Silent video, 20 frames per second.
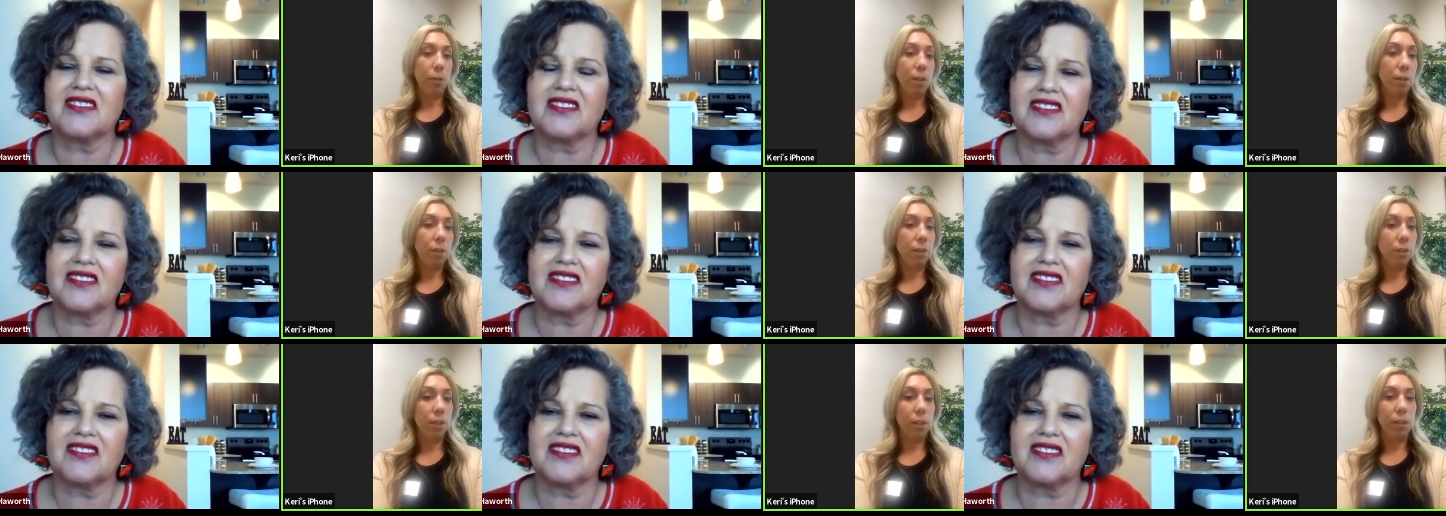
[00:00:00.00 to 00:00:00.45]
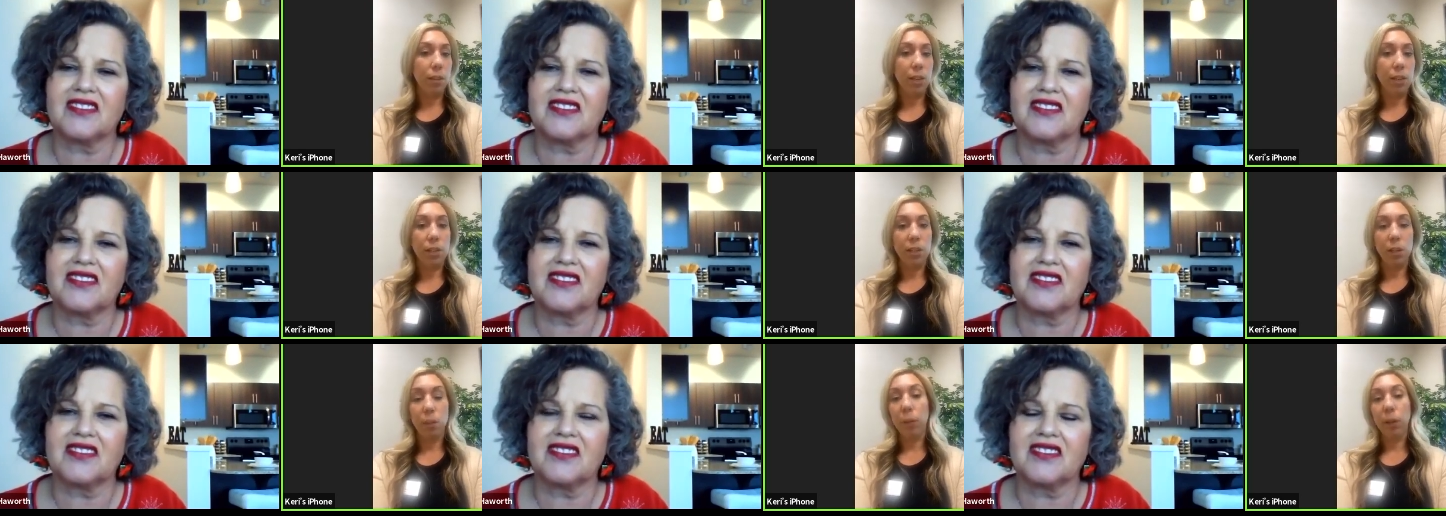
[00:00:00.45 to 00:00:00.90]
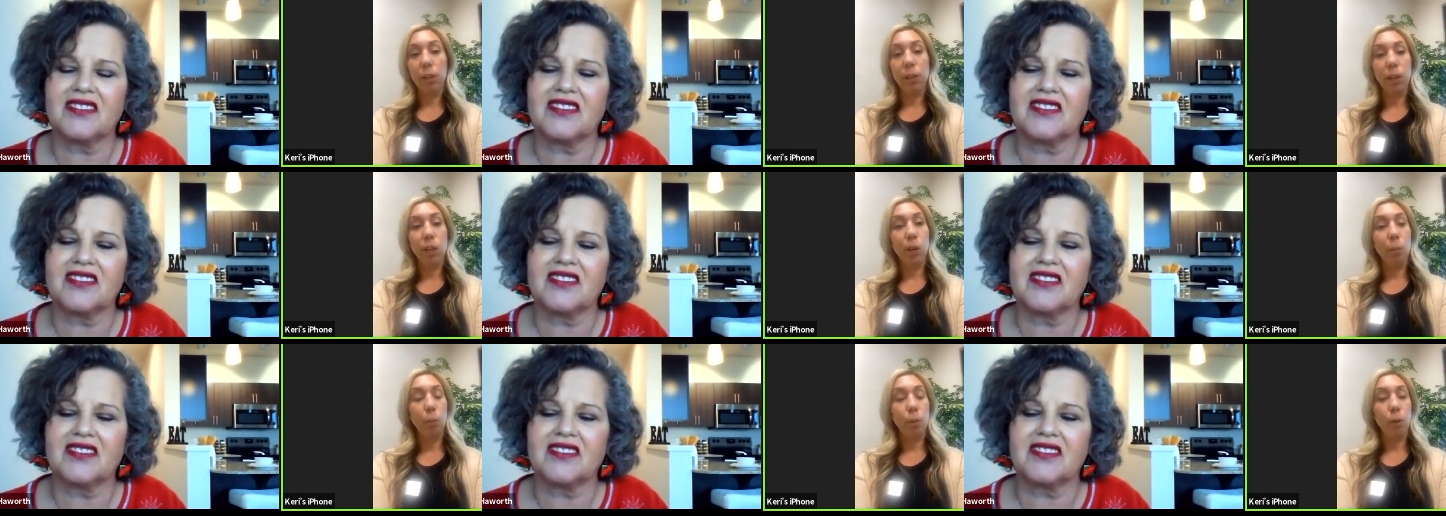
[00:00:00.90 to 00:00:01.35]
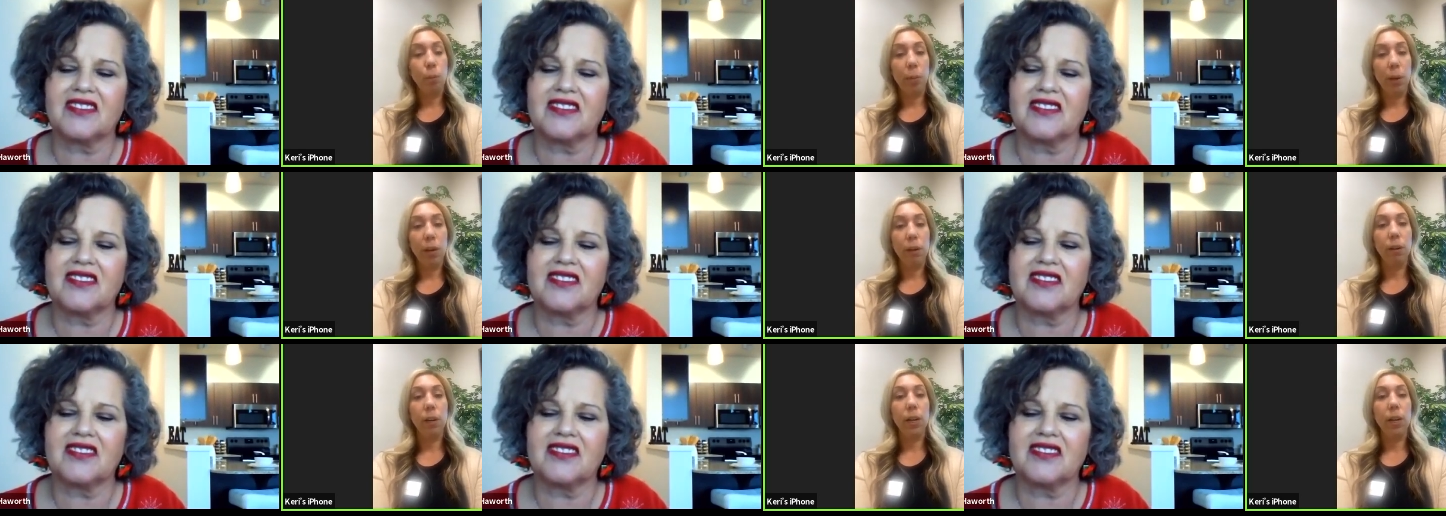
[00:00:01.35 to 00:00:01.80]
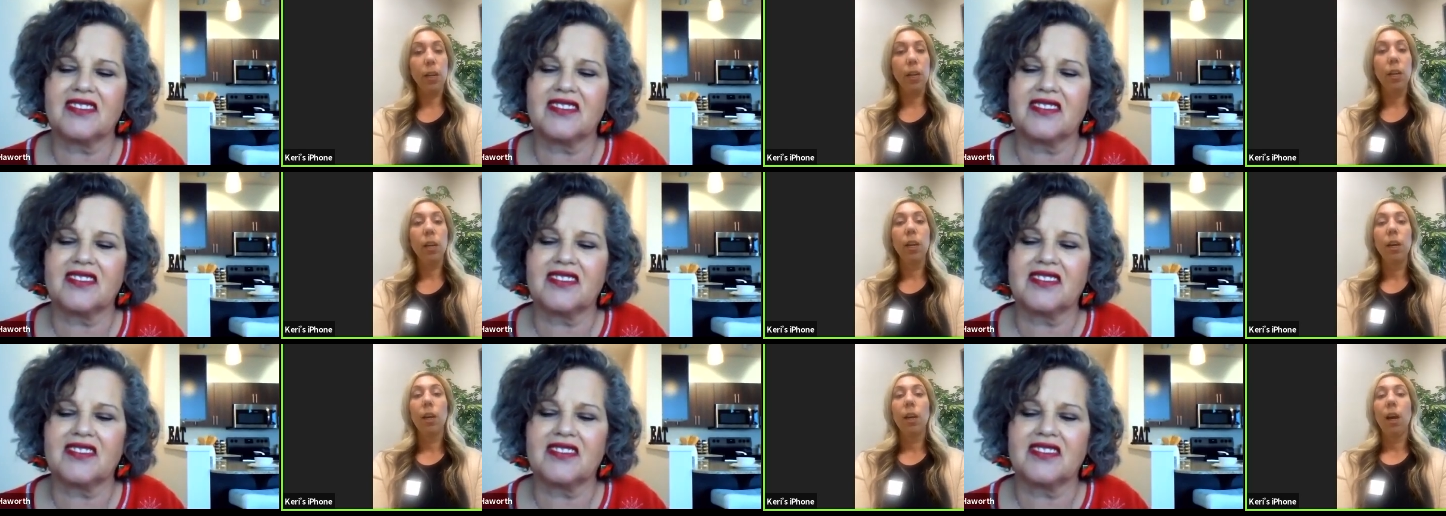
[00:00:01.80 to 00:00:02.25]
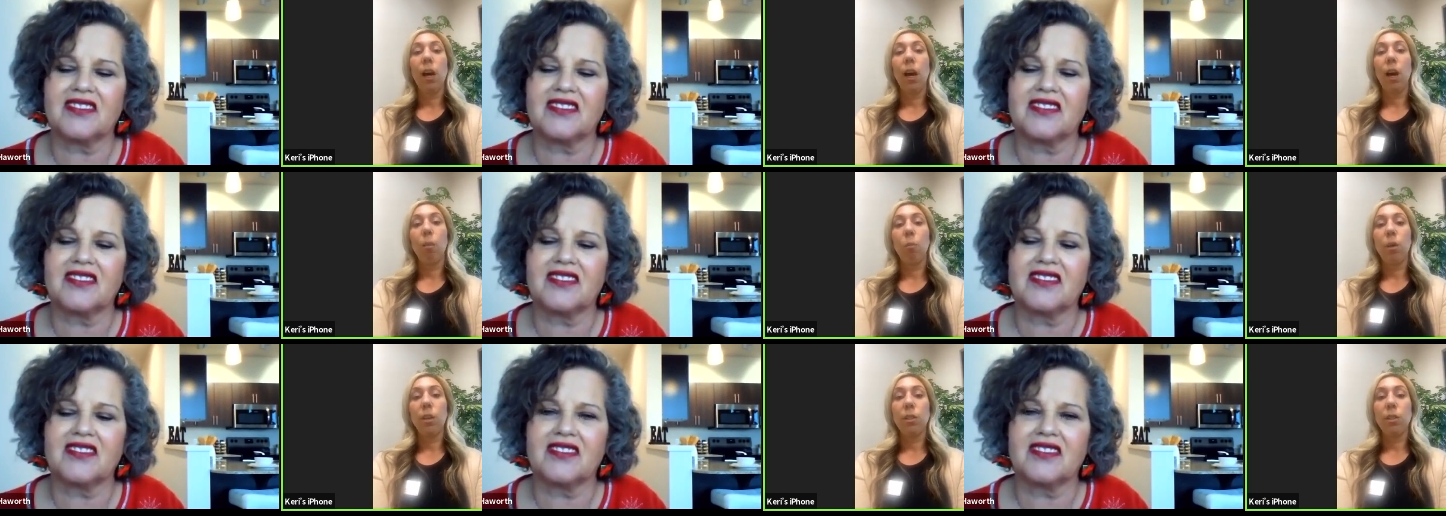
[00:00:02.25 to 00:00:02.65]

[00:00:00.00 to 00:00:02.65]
Speaker 1: meals that they typically are preparing um,